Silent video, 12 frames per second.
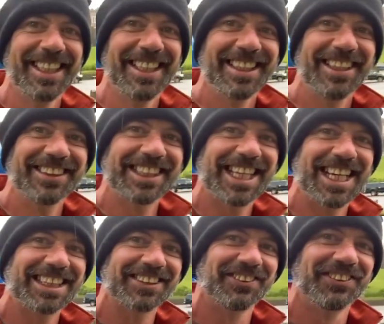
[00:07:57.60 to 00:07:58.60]
yeah. there's a
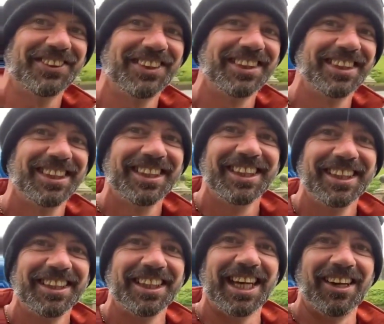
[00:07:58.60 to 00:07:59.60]
castle.
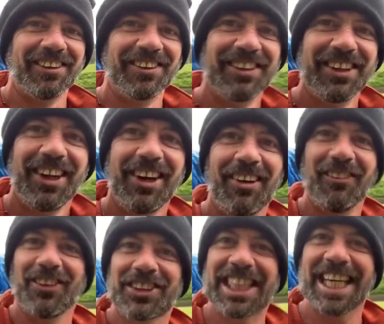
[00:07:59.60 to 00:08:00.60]
Now, I'm
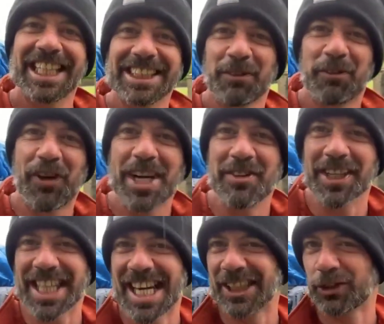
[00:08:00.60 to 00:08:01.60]
not saying it's my favourite
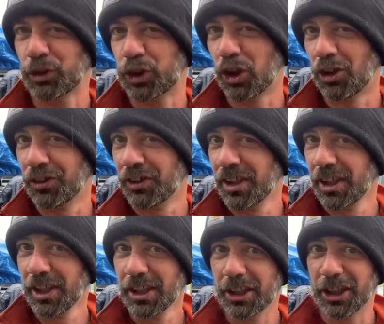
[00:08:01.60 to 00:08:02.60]
castle, John,
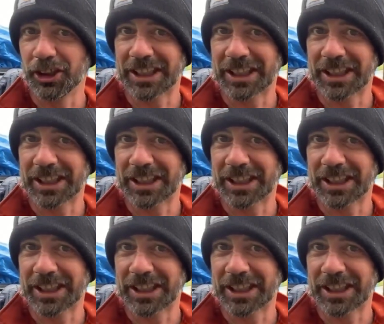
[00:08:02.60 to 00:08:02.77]
because